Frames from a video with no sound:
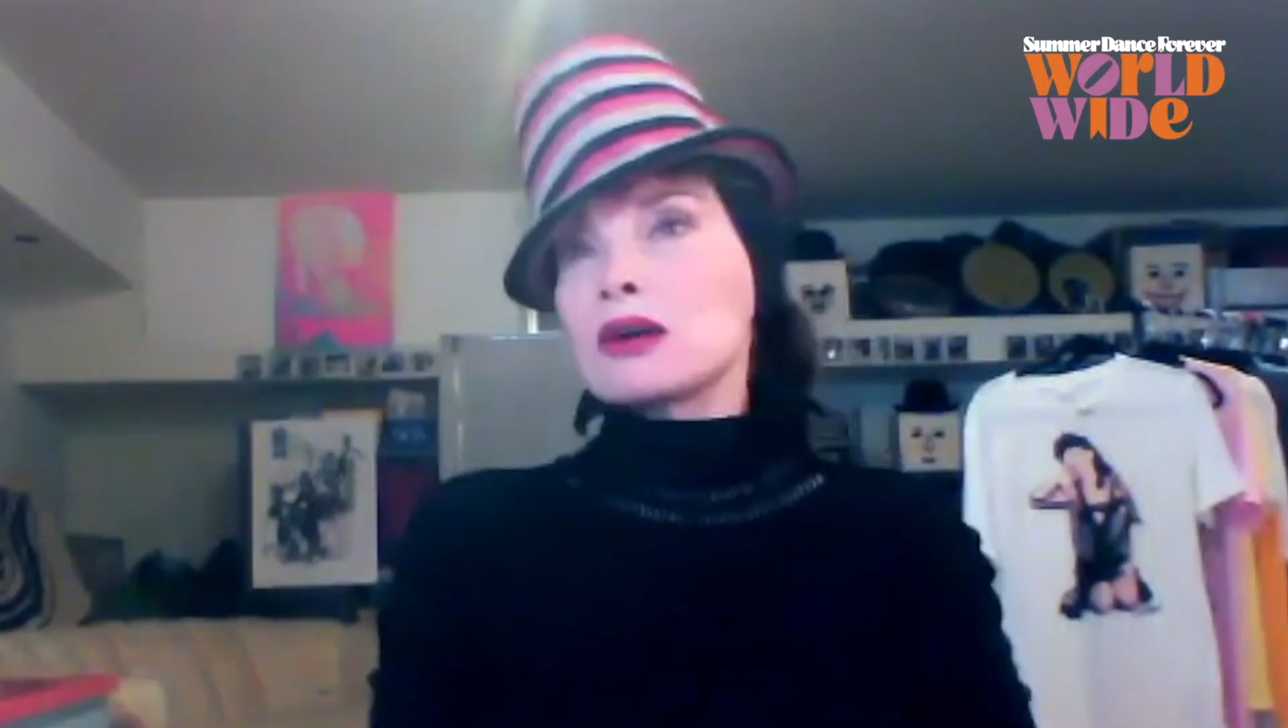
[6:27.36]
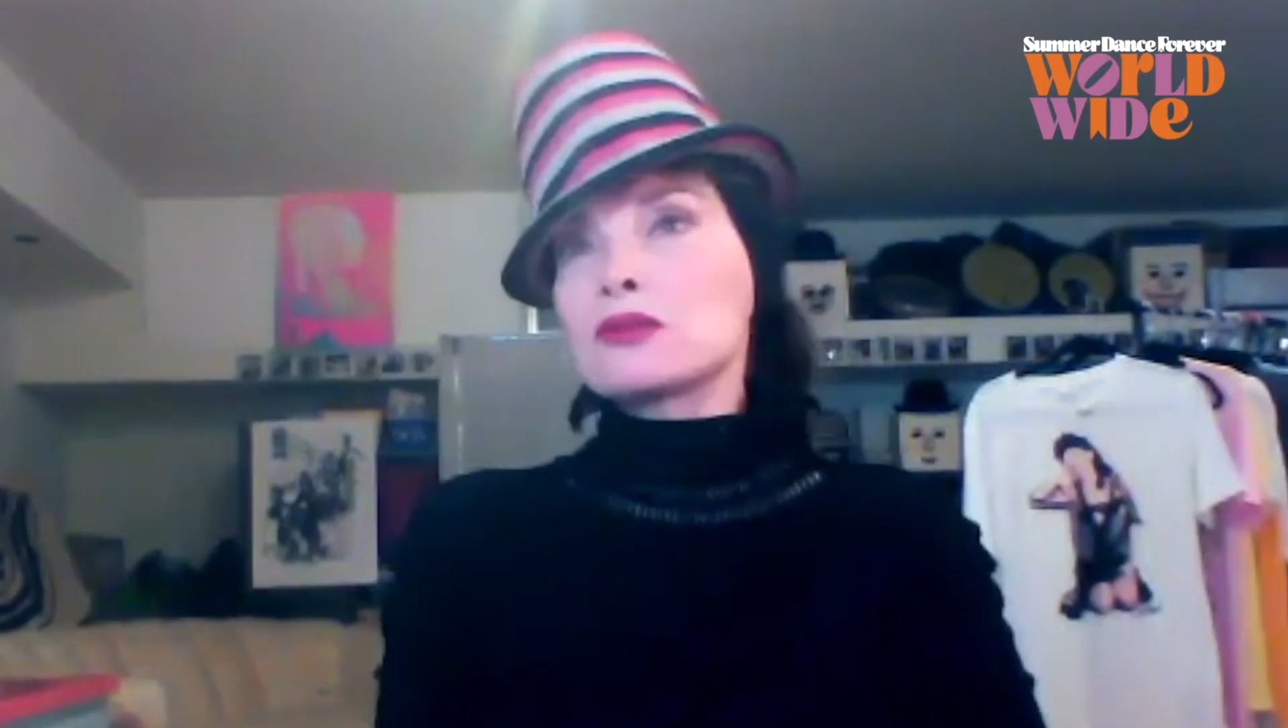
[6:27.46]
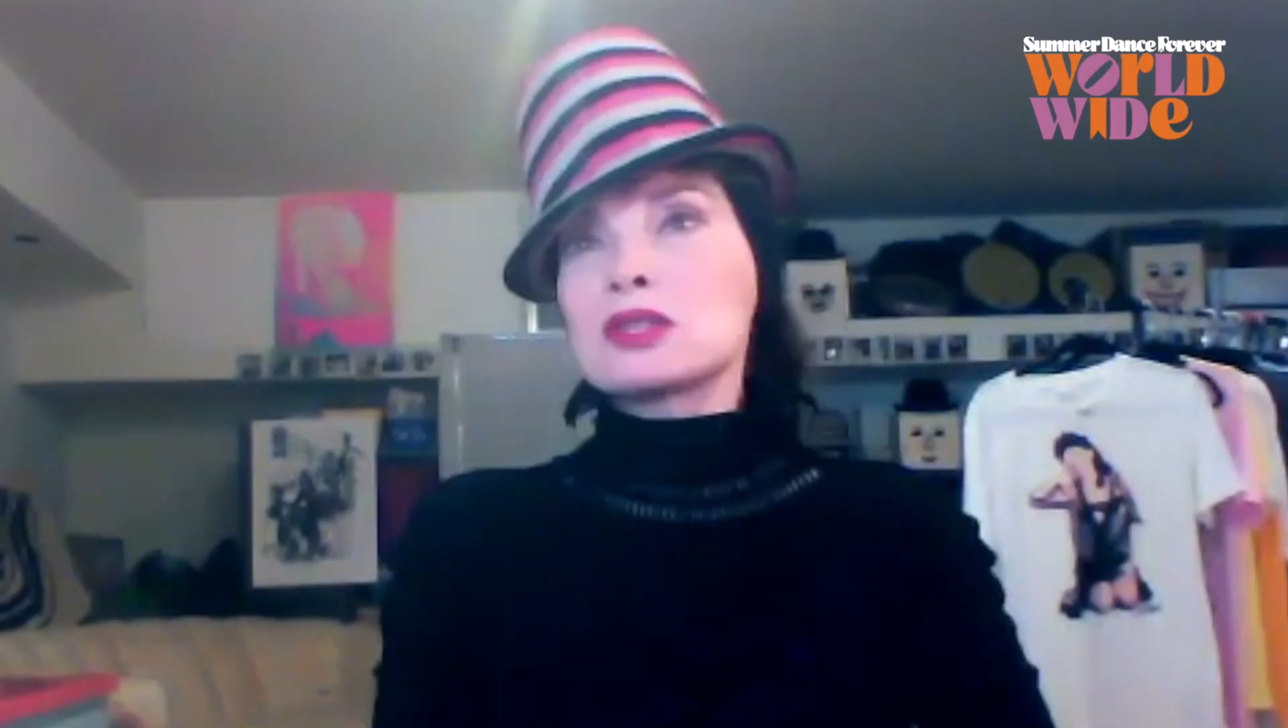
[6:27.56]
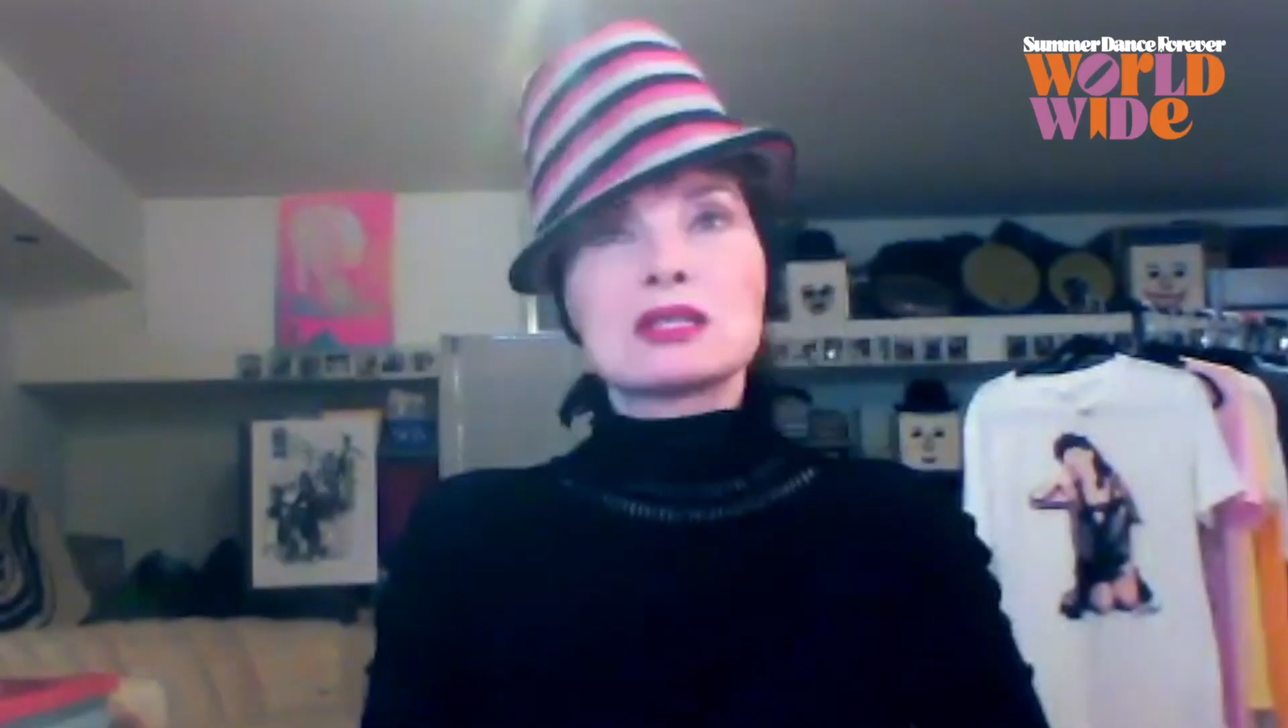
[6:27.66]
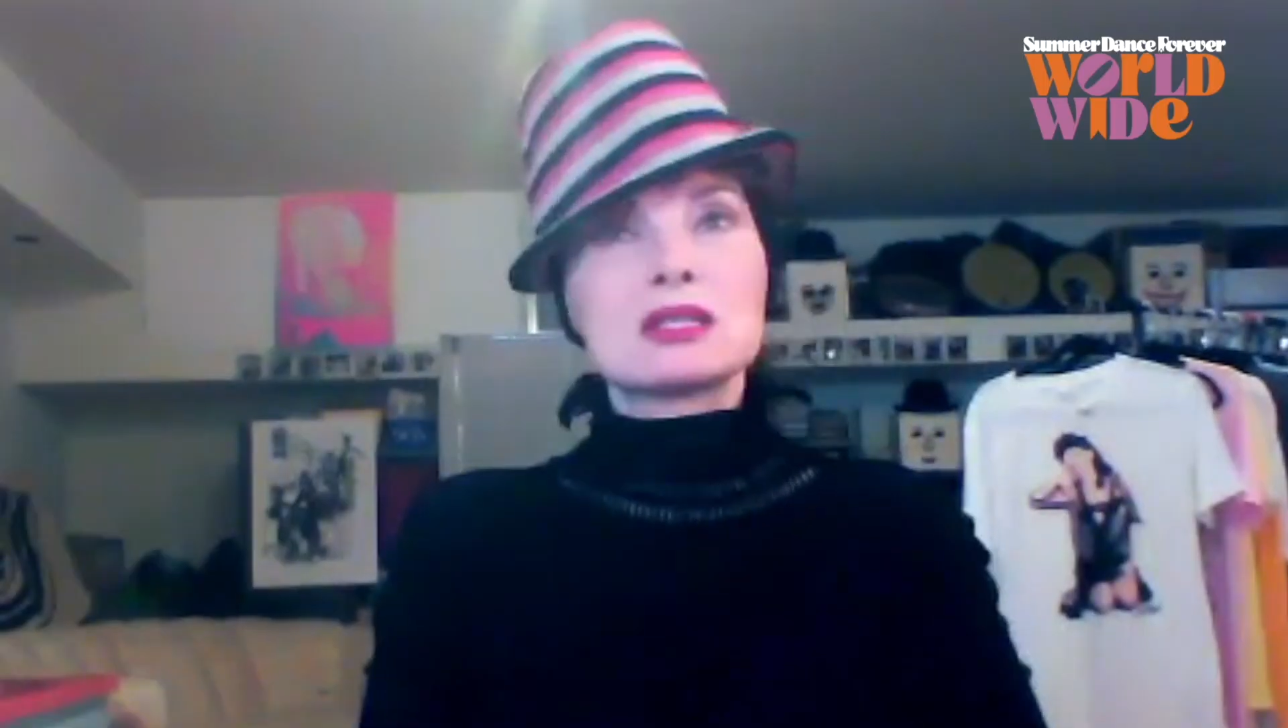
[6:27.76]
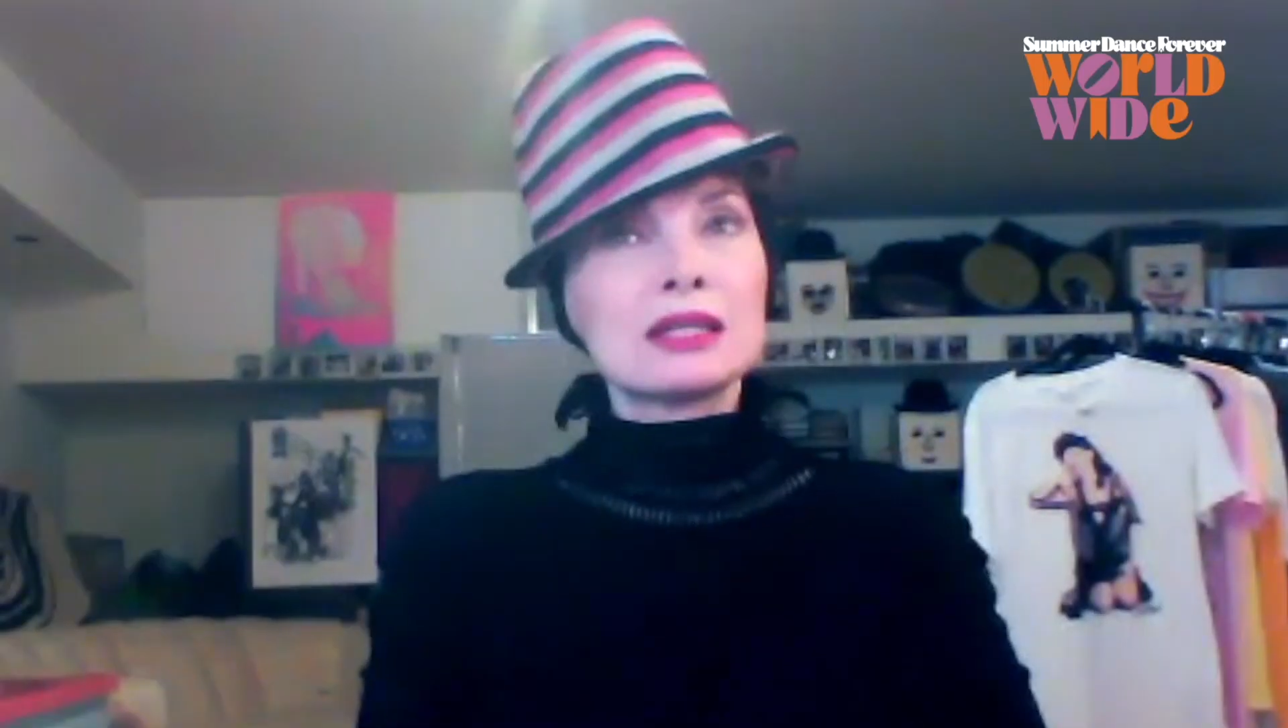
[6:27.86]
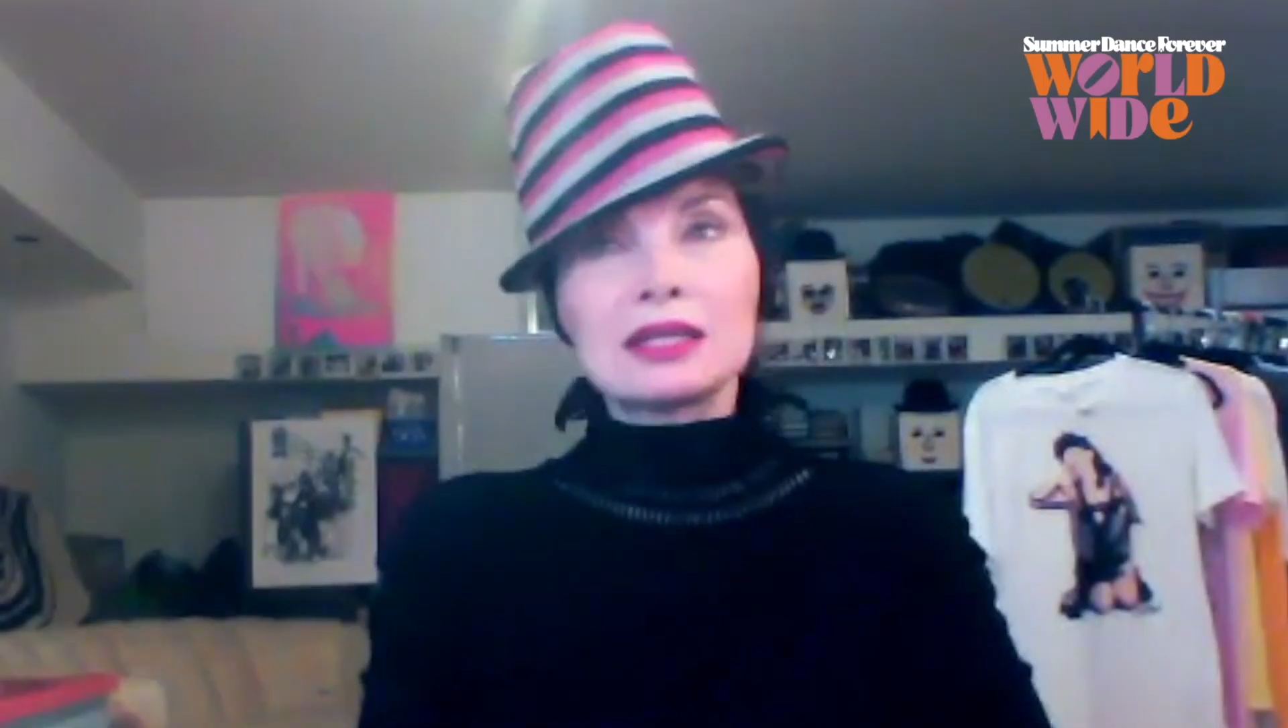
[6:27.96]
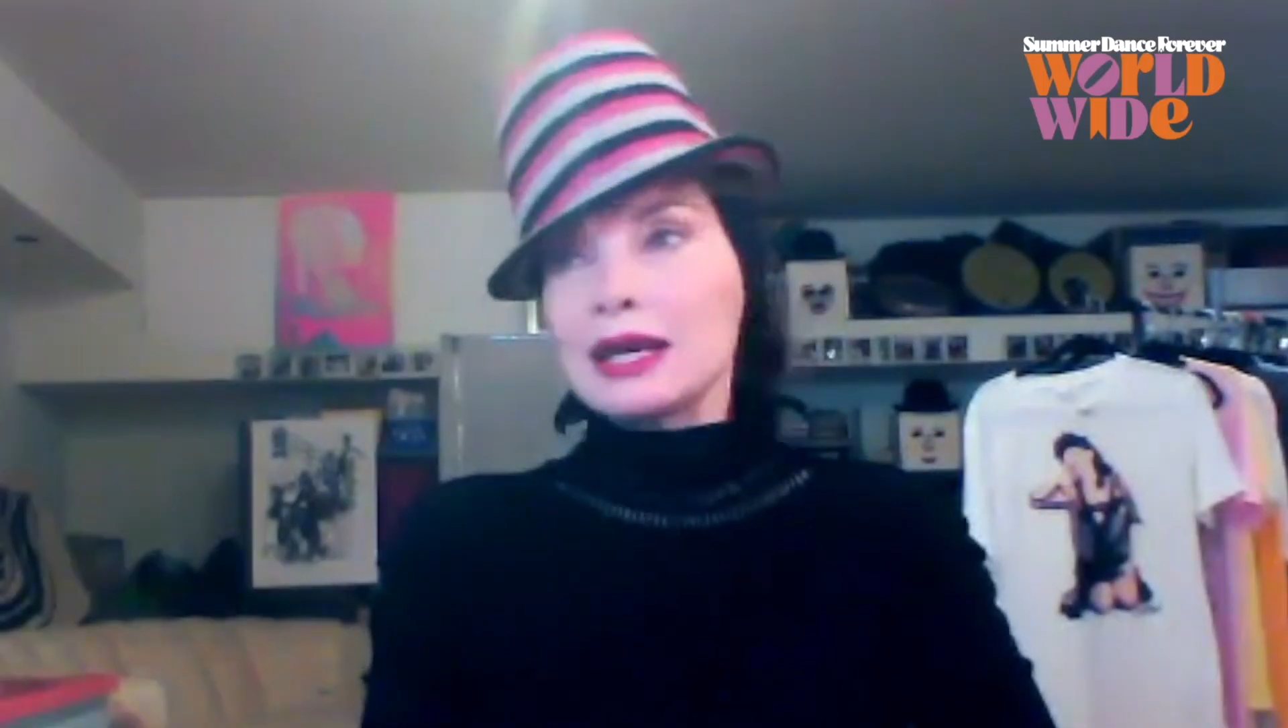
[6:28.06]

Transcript: love to sit